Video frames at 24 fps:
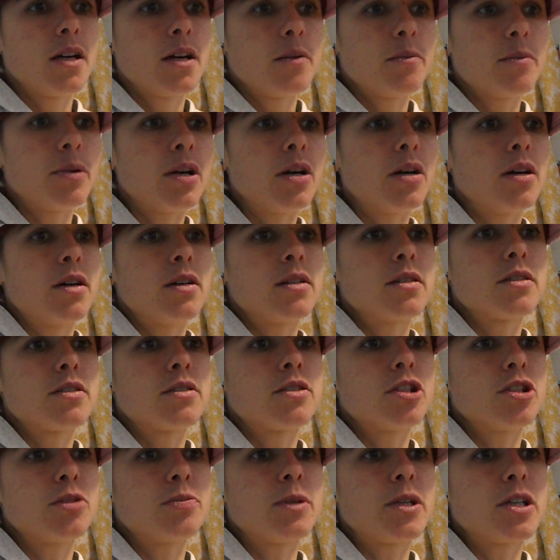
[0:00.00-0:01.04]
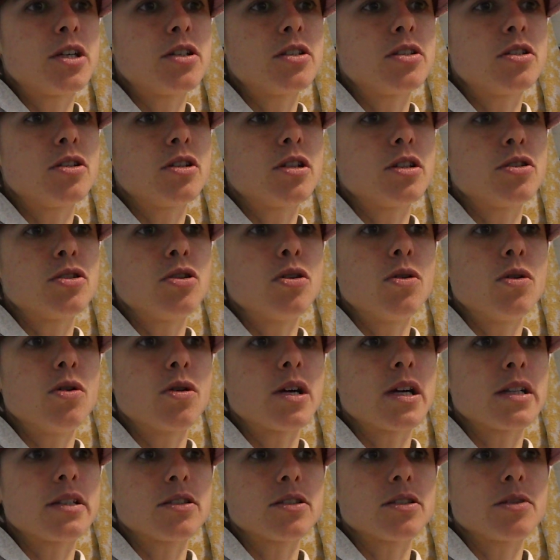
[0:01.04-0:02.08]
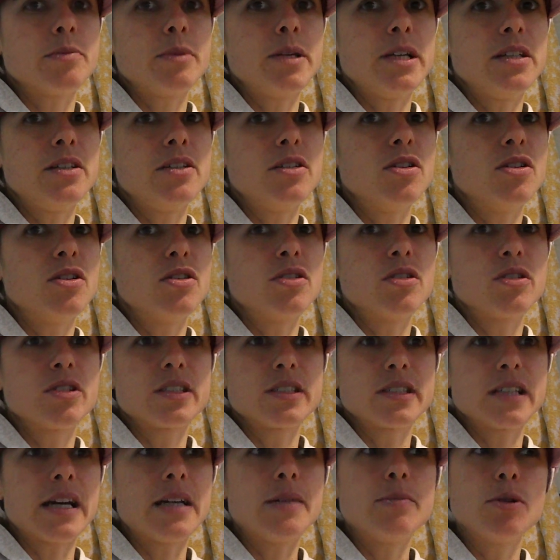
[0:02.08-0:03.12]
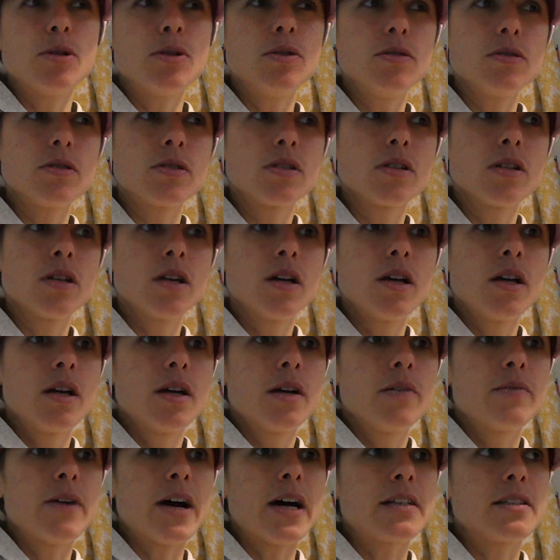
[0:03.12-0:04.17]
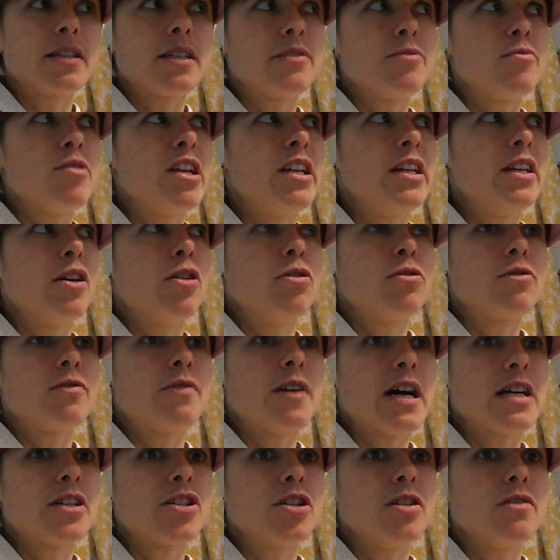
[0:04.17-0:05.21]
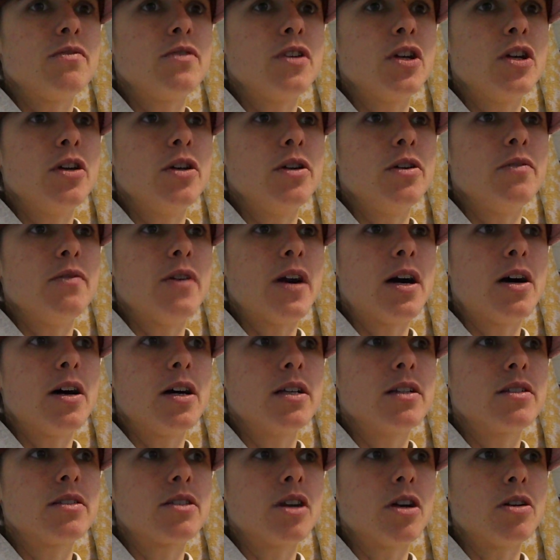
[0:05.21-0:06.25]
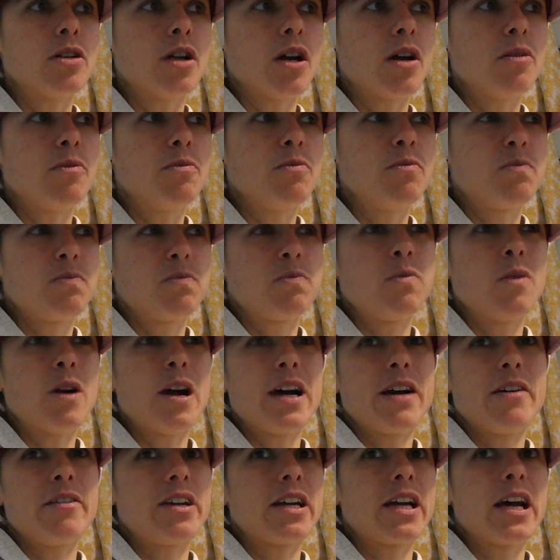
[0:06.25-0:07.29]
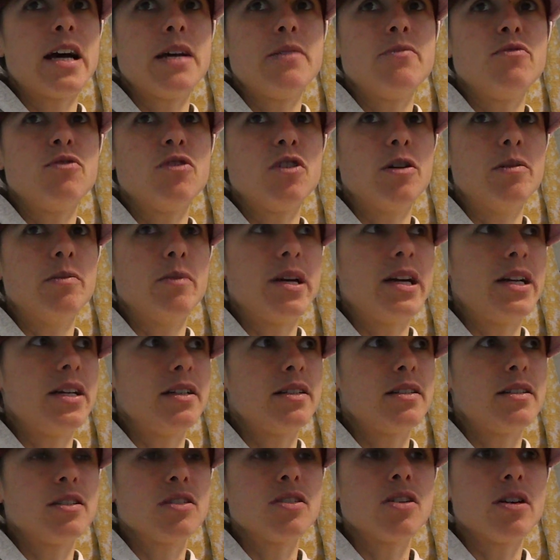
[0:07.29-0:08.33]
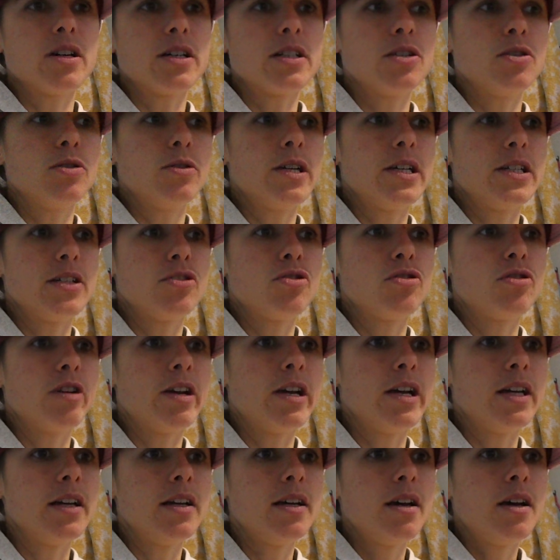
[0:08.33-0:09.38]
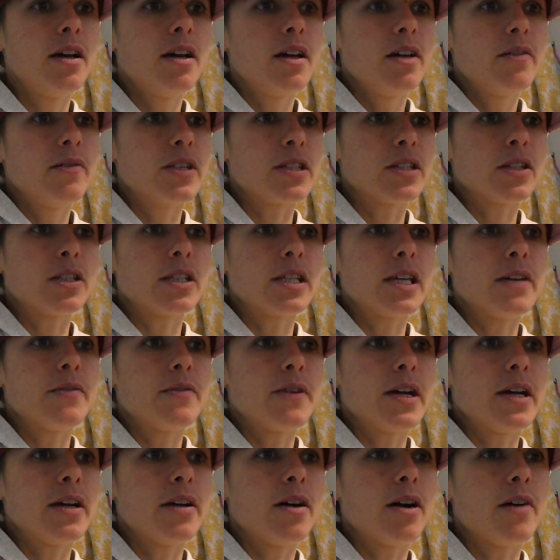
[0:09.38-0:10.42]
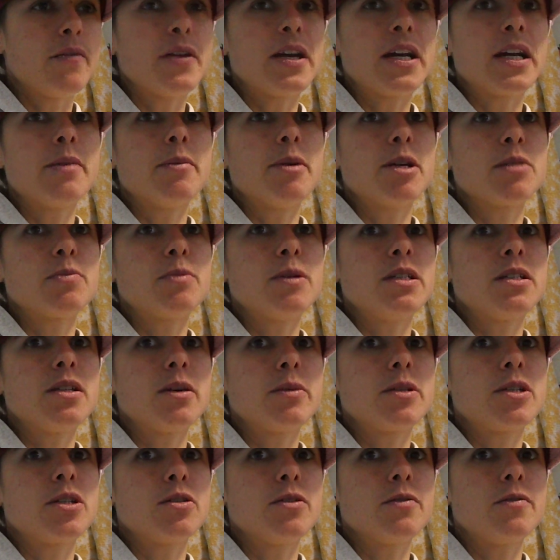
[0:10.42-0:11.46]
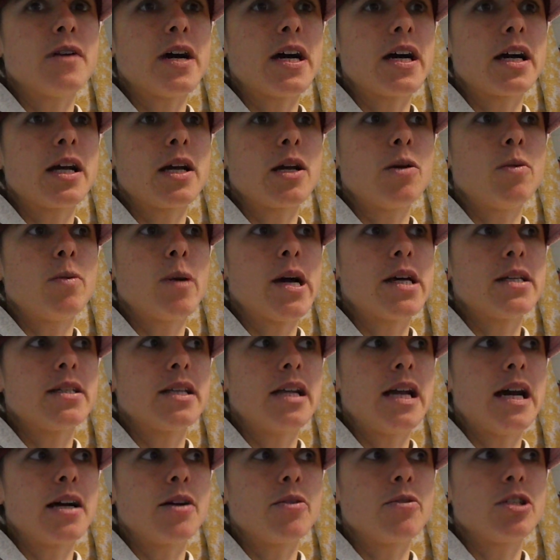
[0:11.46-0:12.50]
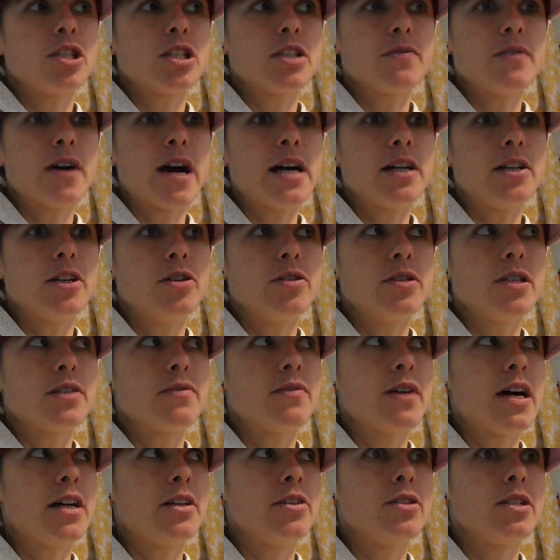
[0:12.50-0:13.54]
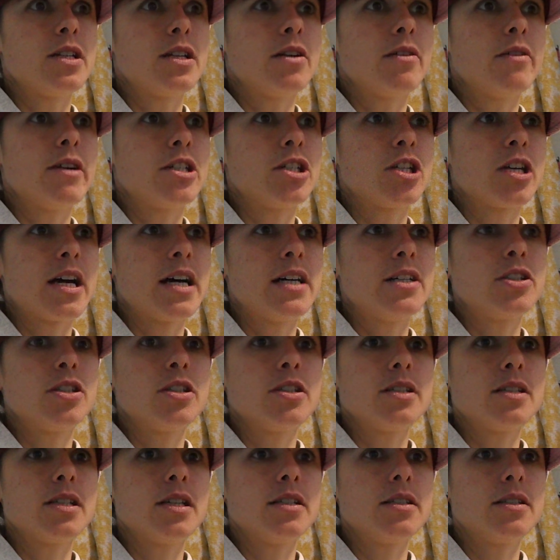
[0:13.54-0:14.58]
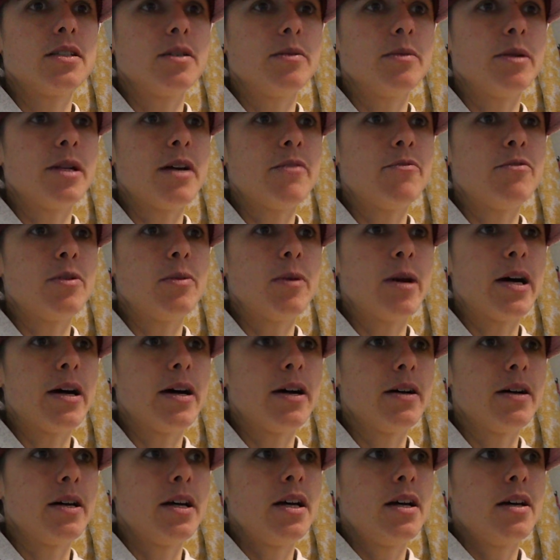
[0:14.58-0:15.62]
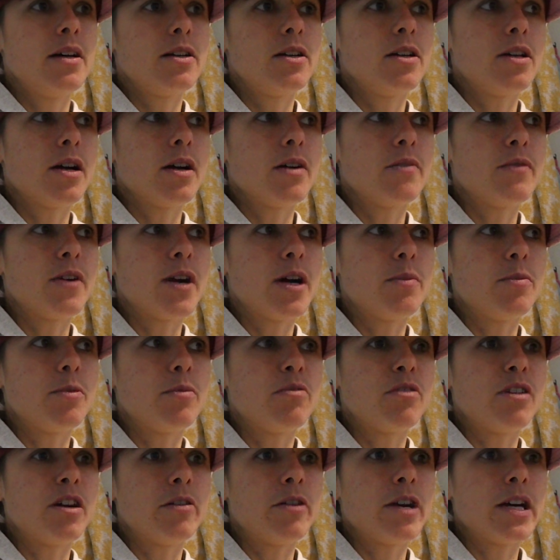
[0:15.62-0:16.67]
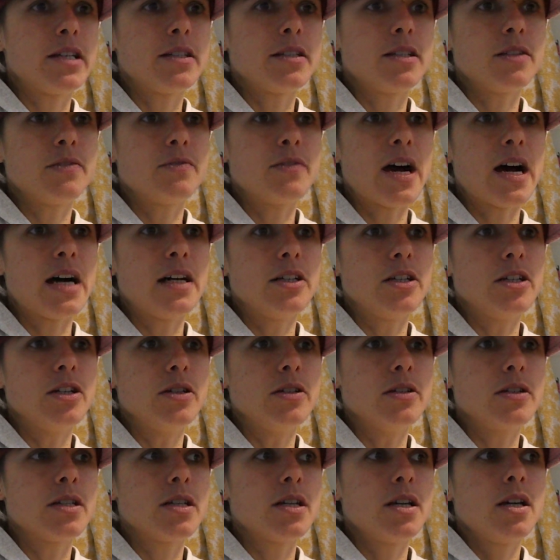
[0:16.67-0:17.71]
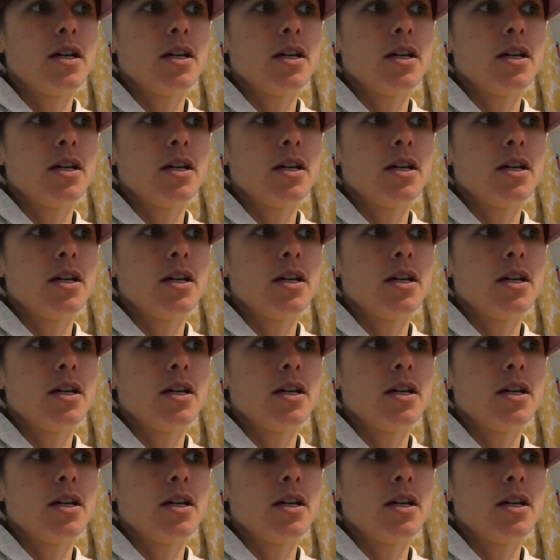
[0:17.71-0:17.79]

But just because you can talk, it doesn't mean you're not disabled. That's this really old-fashioned view that I don't know where it came from in society or history. This idea that I think it must be something to do with the fact that in the West, language is valued. It's valued in our education system and everywhere. You know, verbal prowess is valued.